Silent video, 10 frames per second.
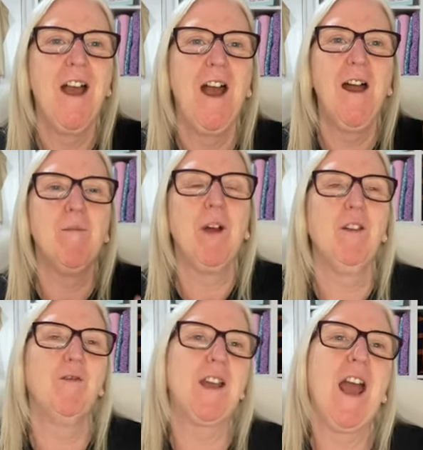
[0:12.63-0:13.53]
a
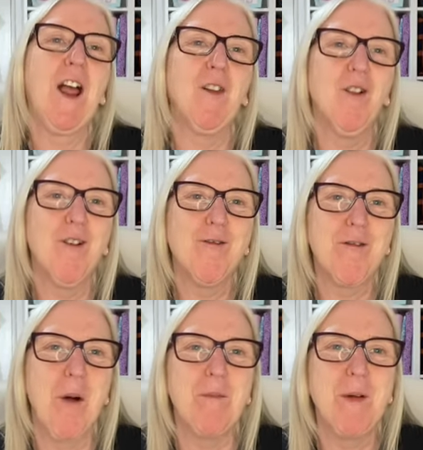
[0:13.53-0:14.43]
lovely hello from